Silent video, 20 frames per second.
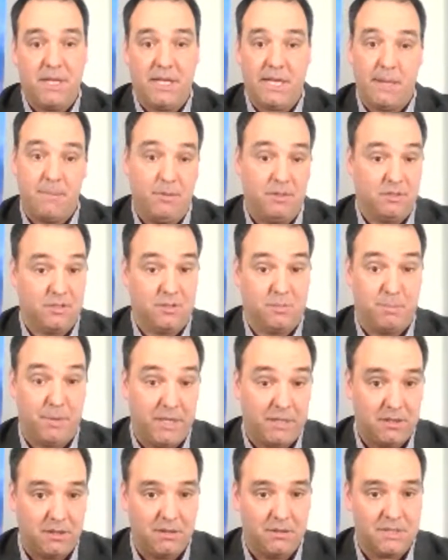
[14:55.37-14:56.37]
being able to
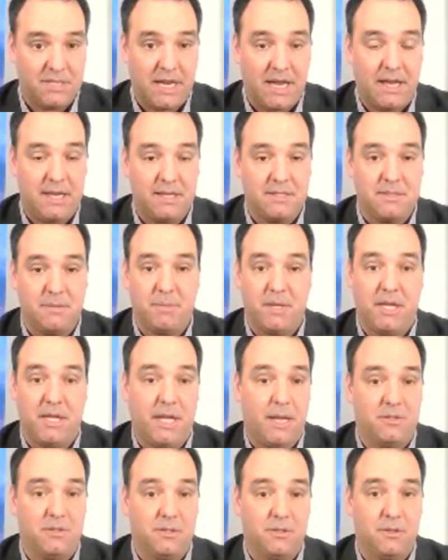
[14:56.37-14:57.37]
speak to those guys,
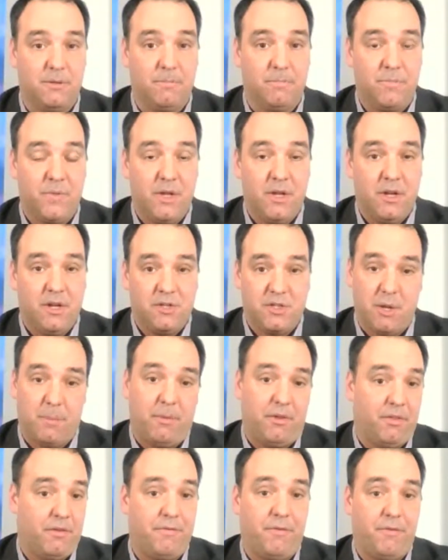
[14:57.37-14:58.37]
being able to
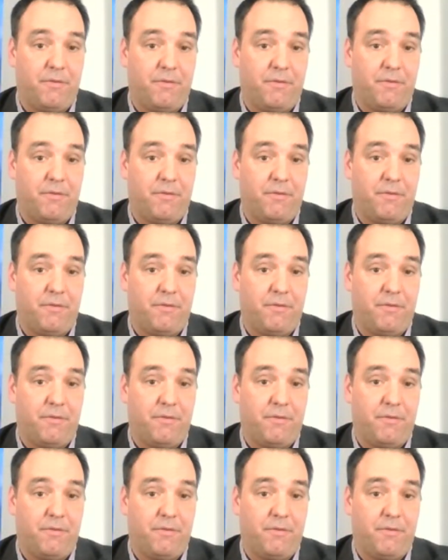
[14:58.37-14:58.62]
jump on the